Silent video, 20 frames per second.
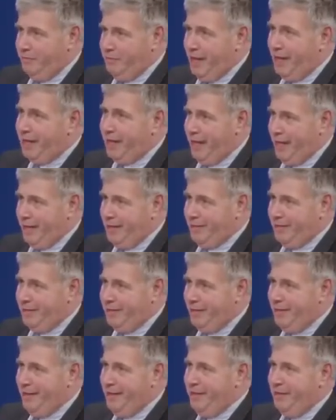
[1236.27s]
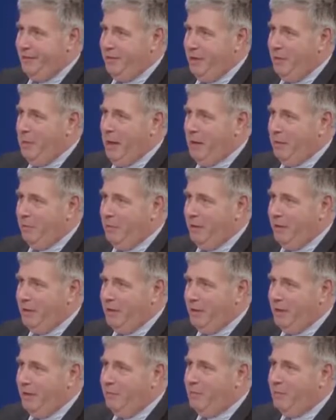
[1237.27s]
decades the amount of money
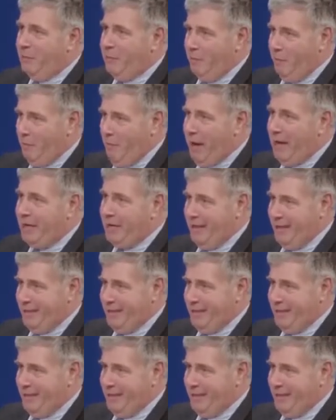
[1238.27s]
they give you for maintenance.